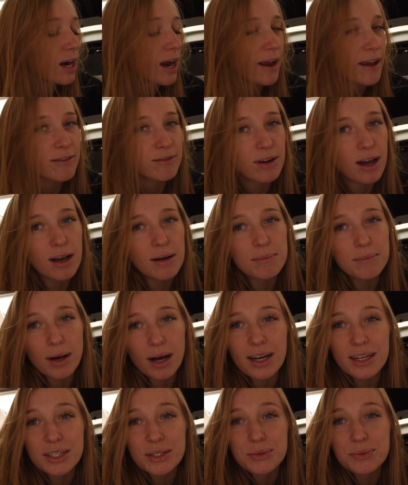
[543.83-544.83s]
I have not
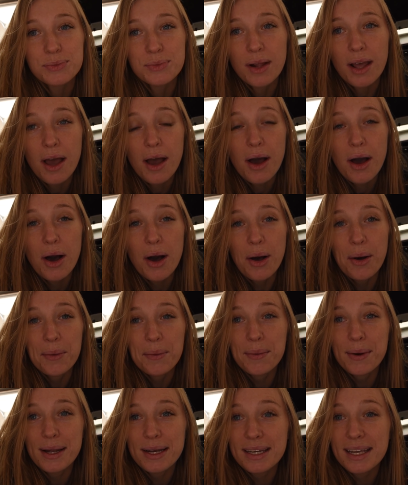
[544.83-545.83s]
bought
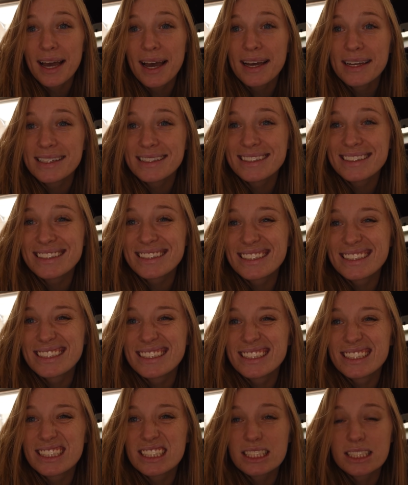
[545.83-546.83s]
one yet,
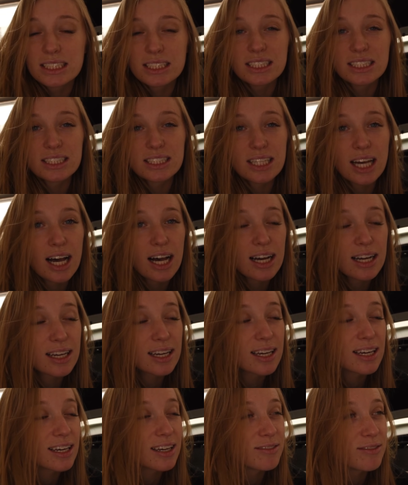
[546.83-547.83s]
so it's going to
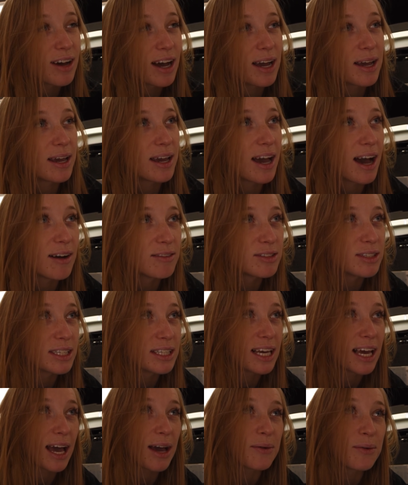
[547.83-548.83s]
suck if I have to
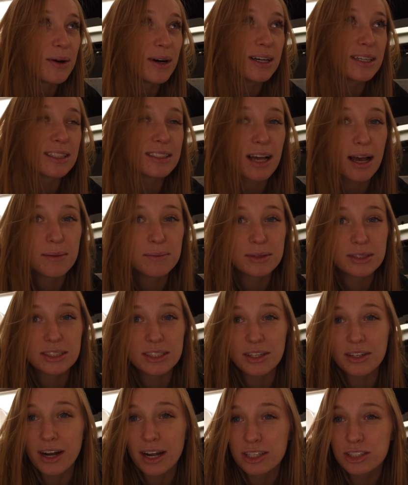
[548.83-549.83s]
get one because I'm
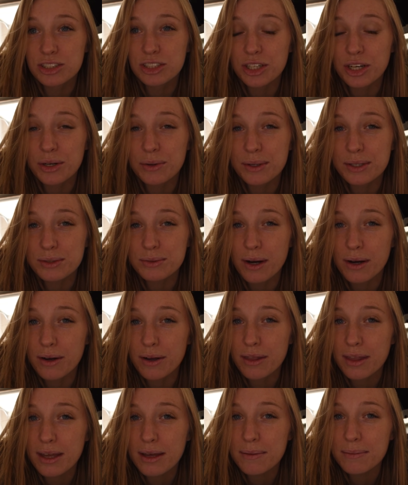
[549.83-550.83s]
still not sure what's wrong
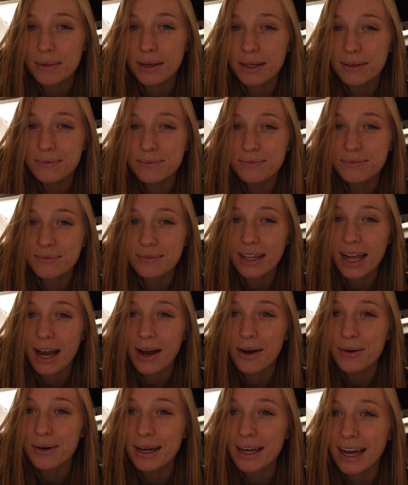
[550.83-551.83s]
with it, but
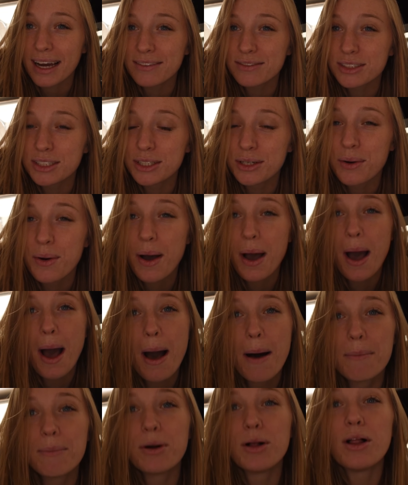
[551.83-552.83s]
now I have to
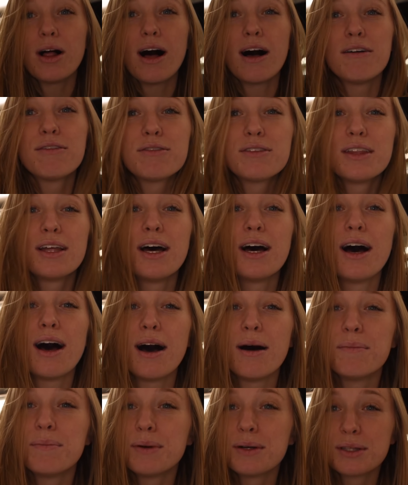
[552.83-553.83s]
pull off the
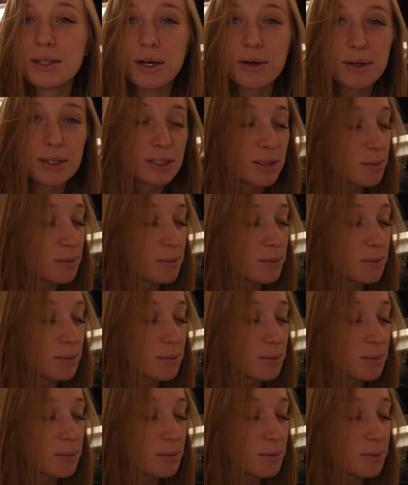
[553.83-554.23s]
upper and lower